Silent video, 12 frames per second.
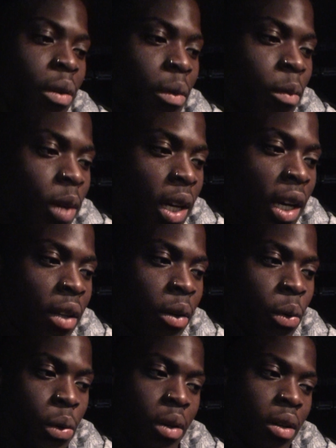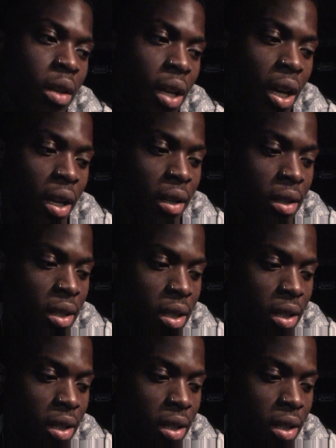We're getting older. And